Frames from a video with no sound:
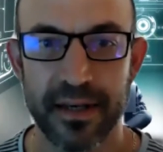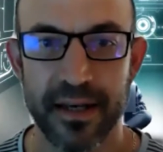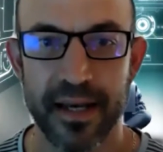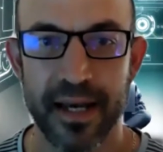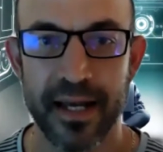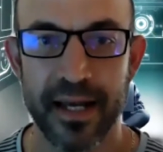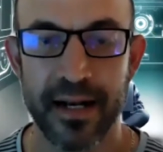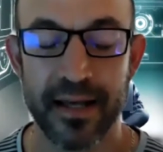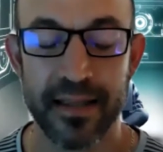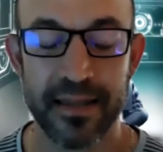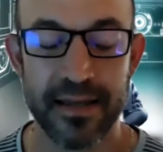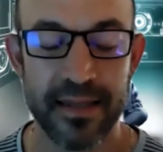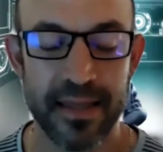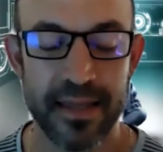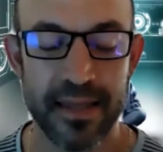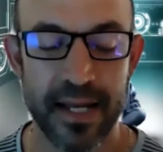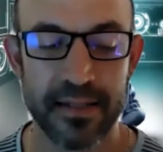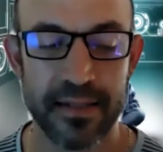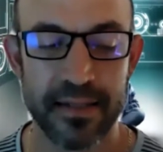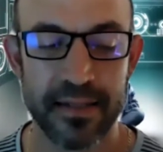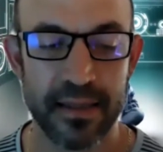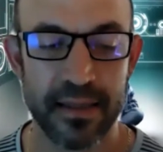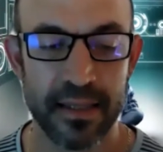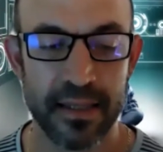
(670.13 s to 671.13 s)
And I think
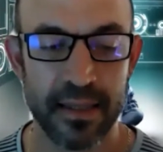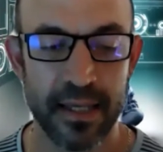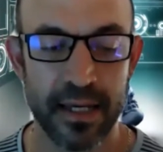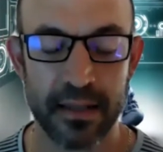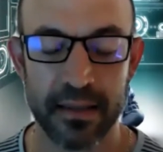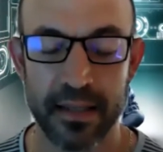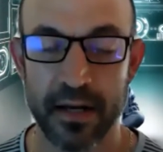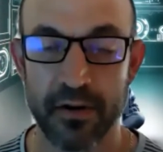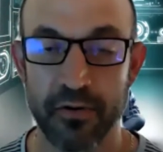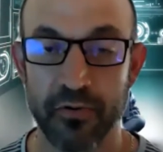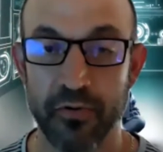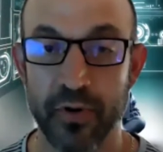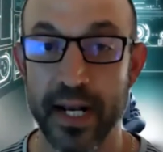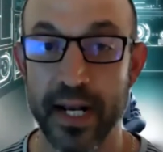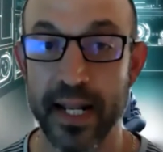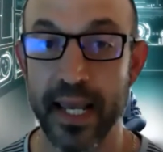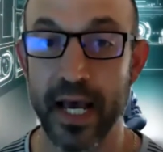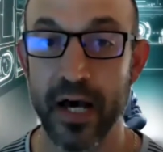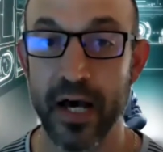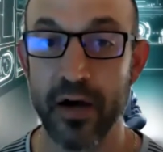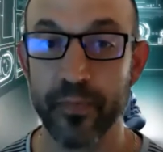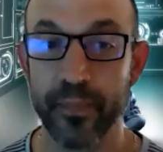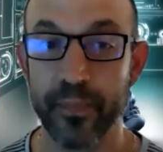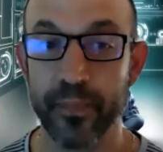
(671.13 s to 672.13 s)
that's the thing that really
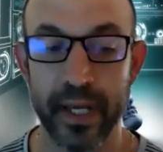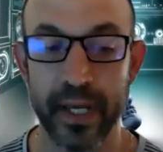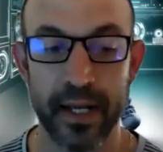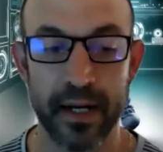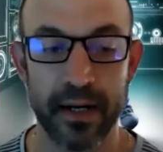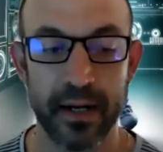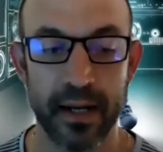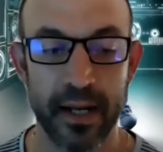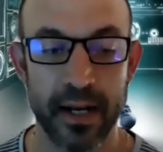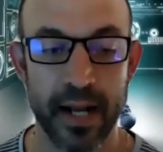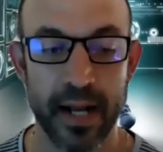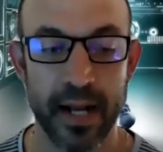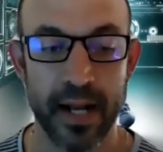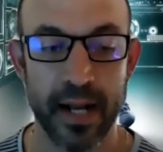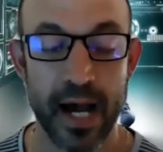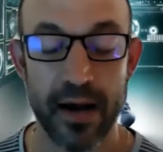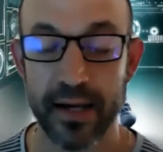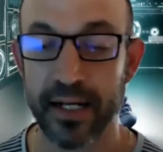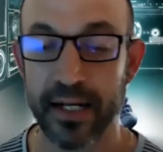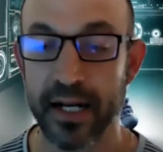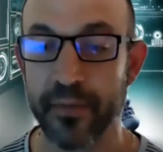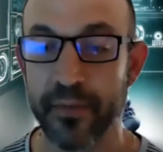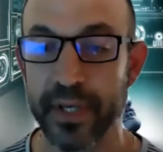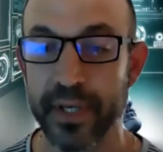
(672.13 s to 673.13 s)
helped me. And
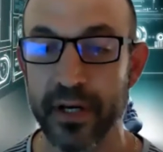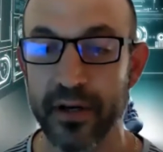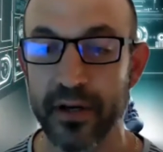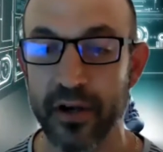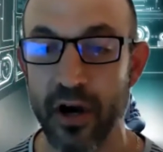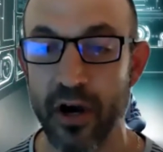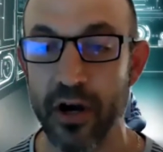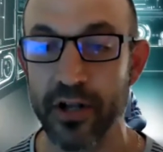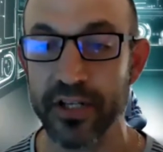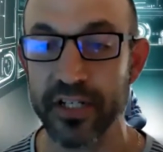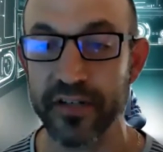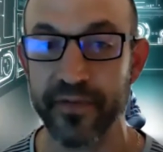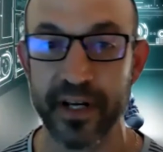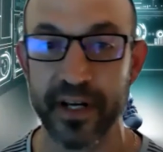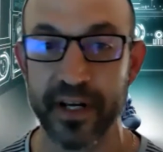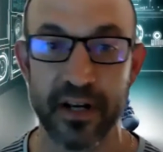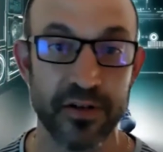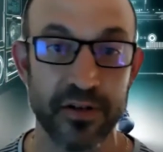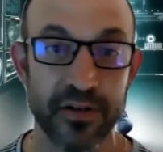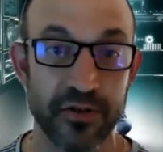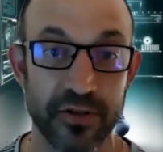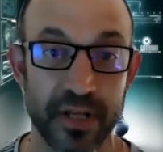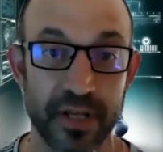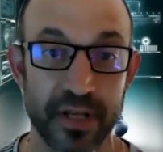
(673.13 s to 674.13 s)
how can I be a coach if I
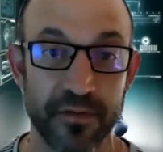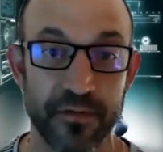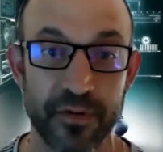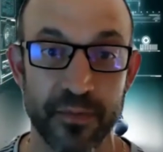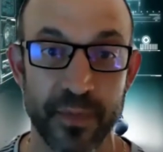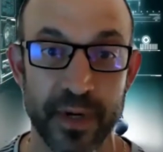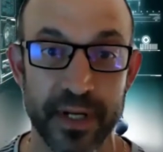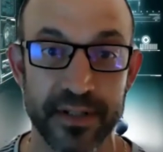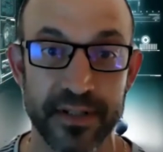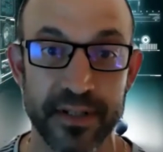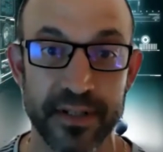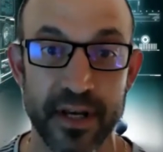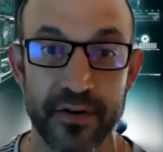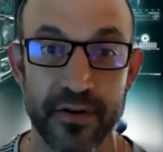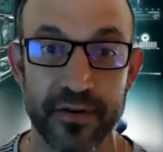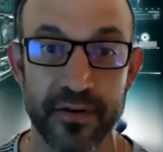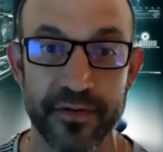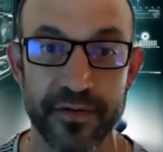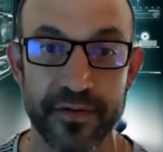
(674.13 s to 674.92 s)
don't do that for myself?